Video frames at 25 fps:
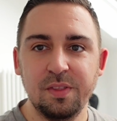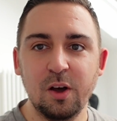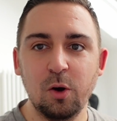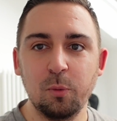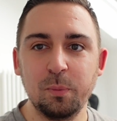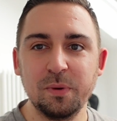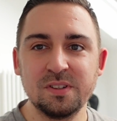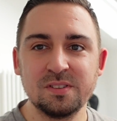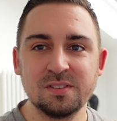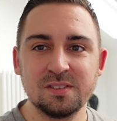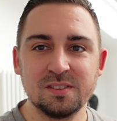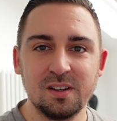There'll
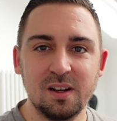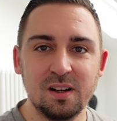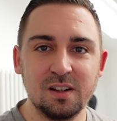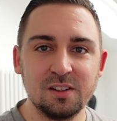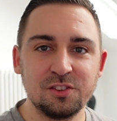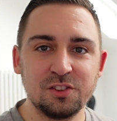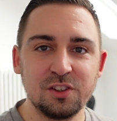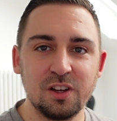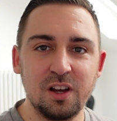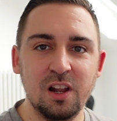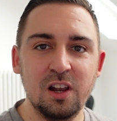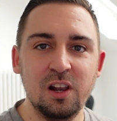be
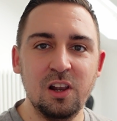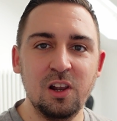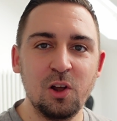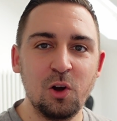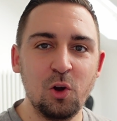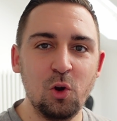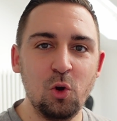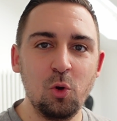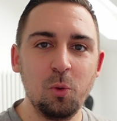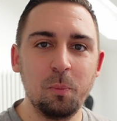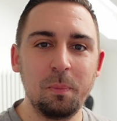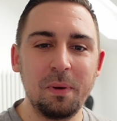such a
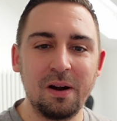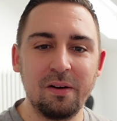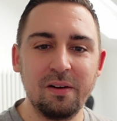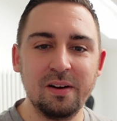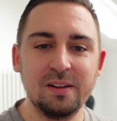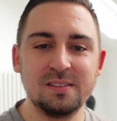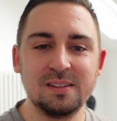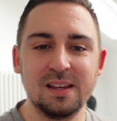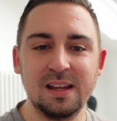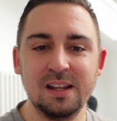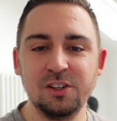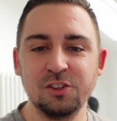low
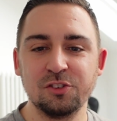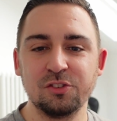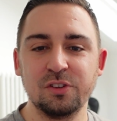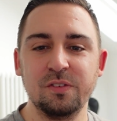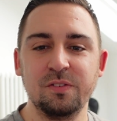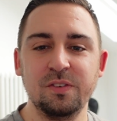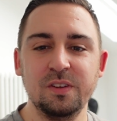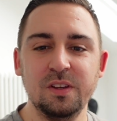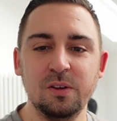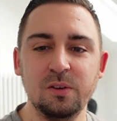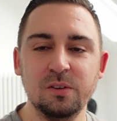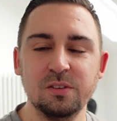barrier to entry
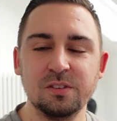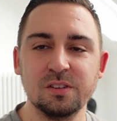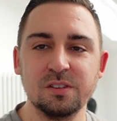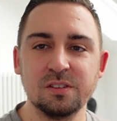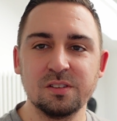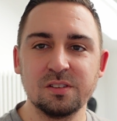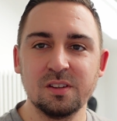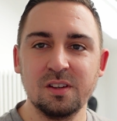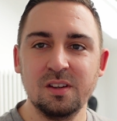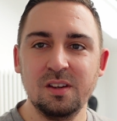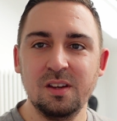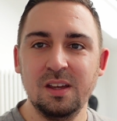for
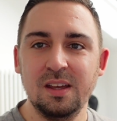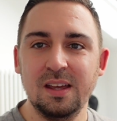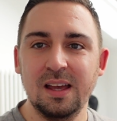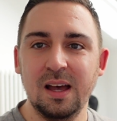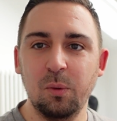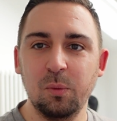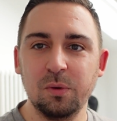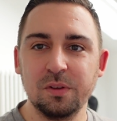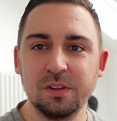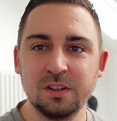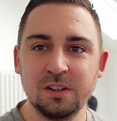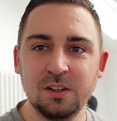users,
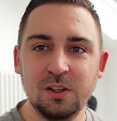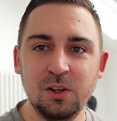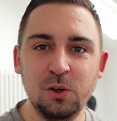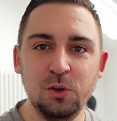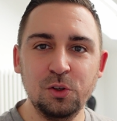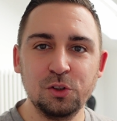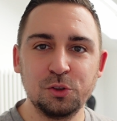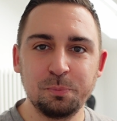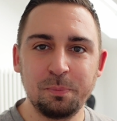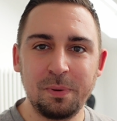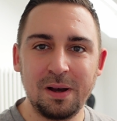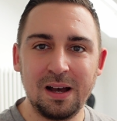and with a
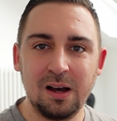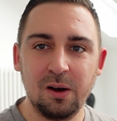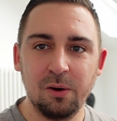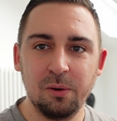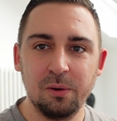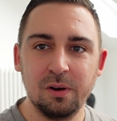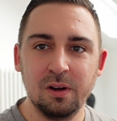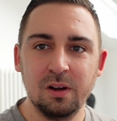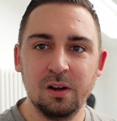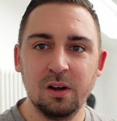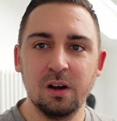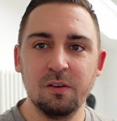huge
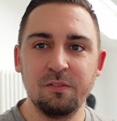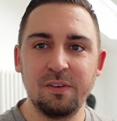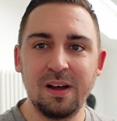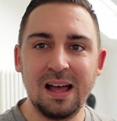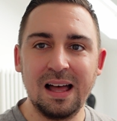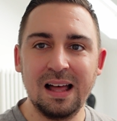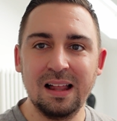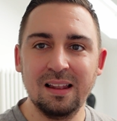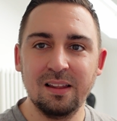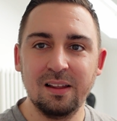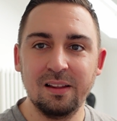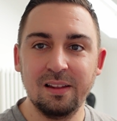power of
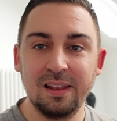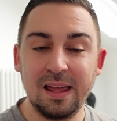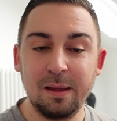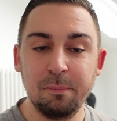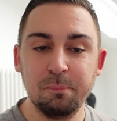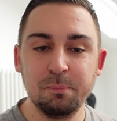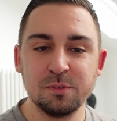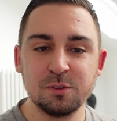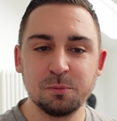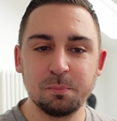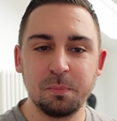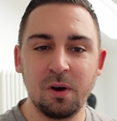L L
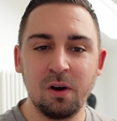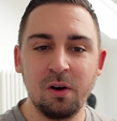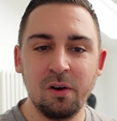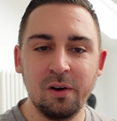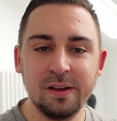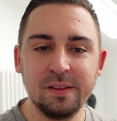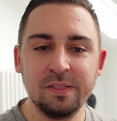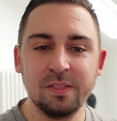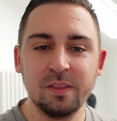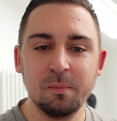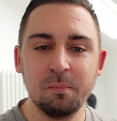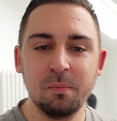Ms
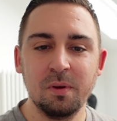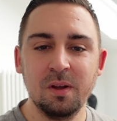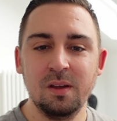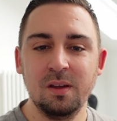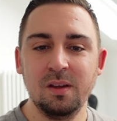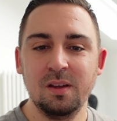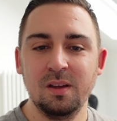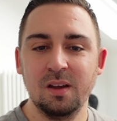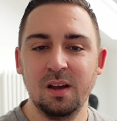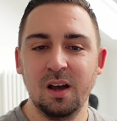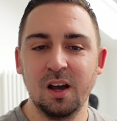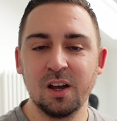behind them,
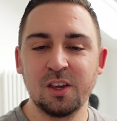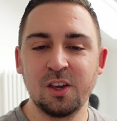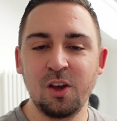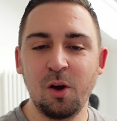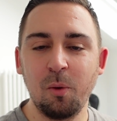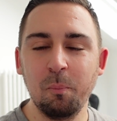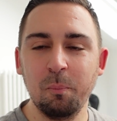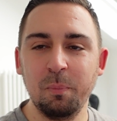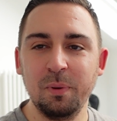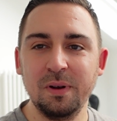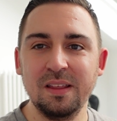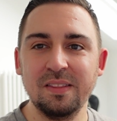a
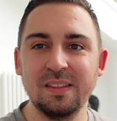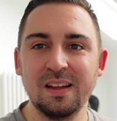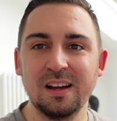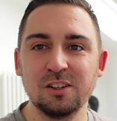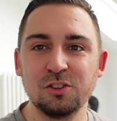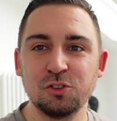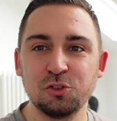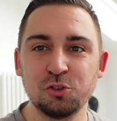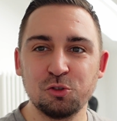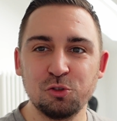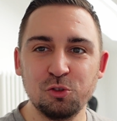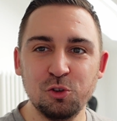company
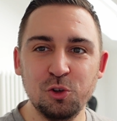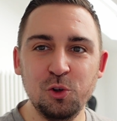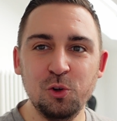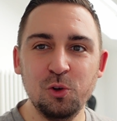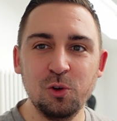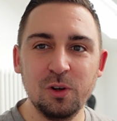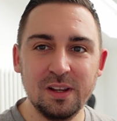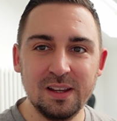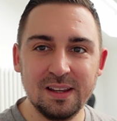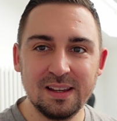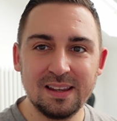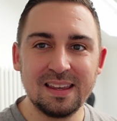that
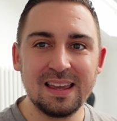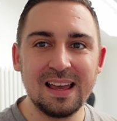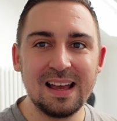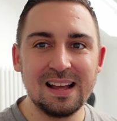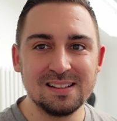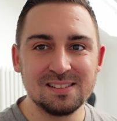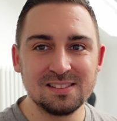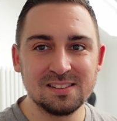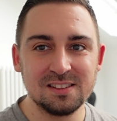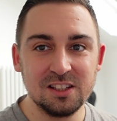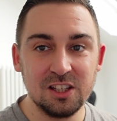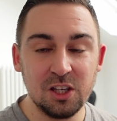truly
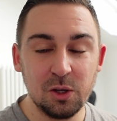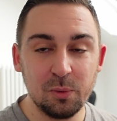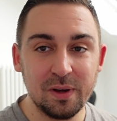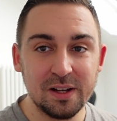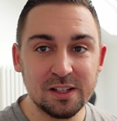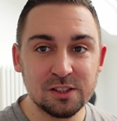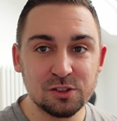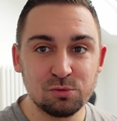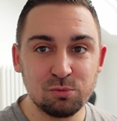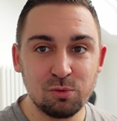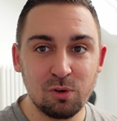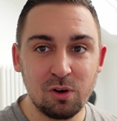gets the U
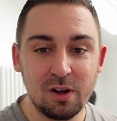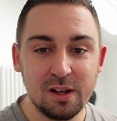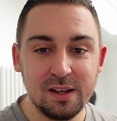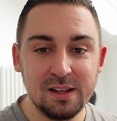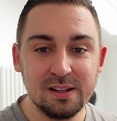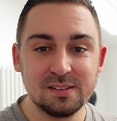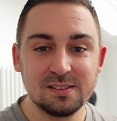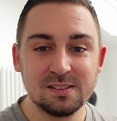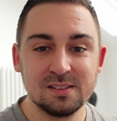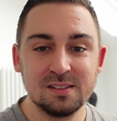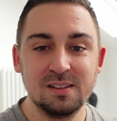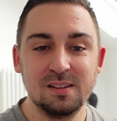X
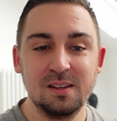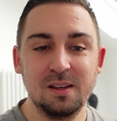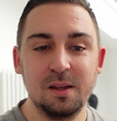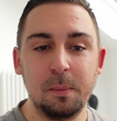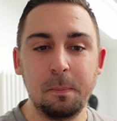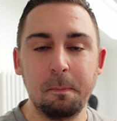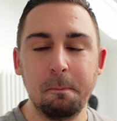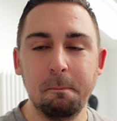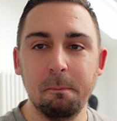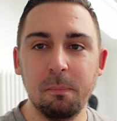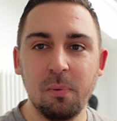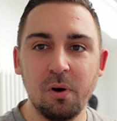right
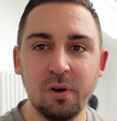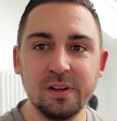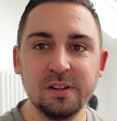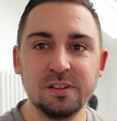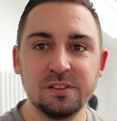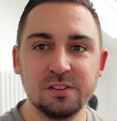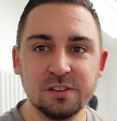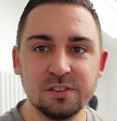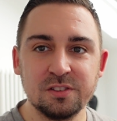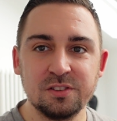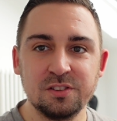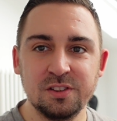might
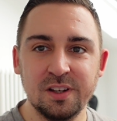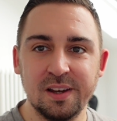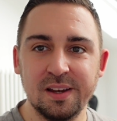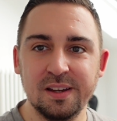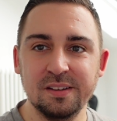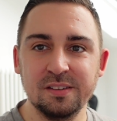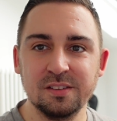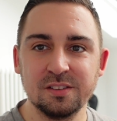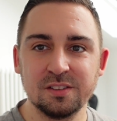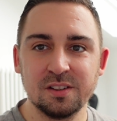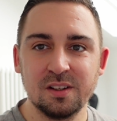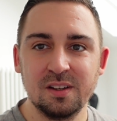just
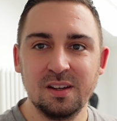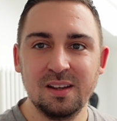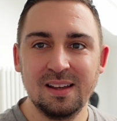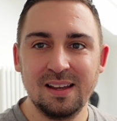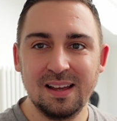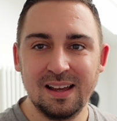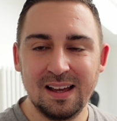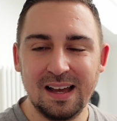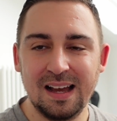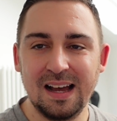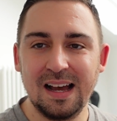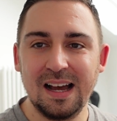change
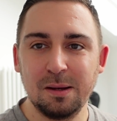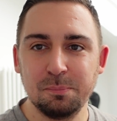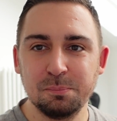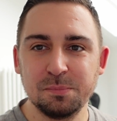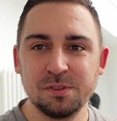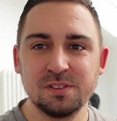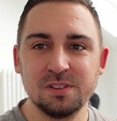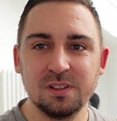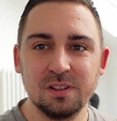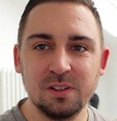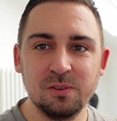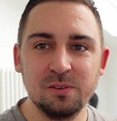
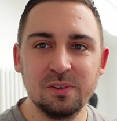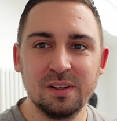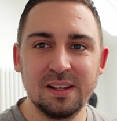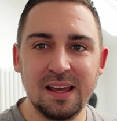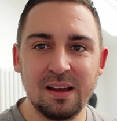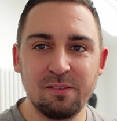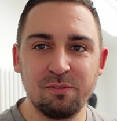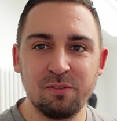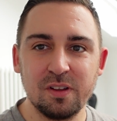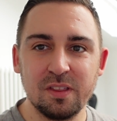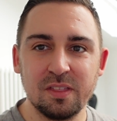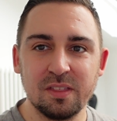absolutely
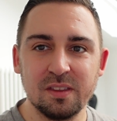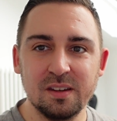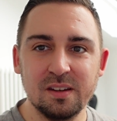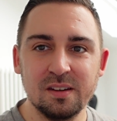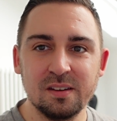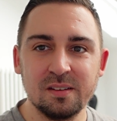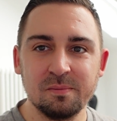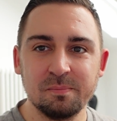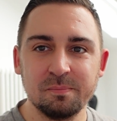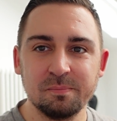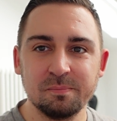everything.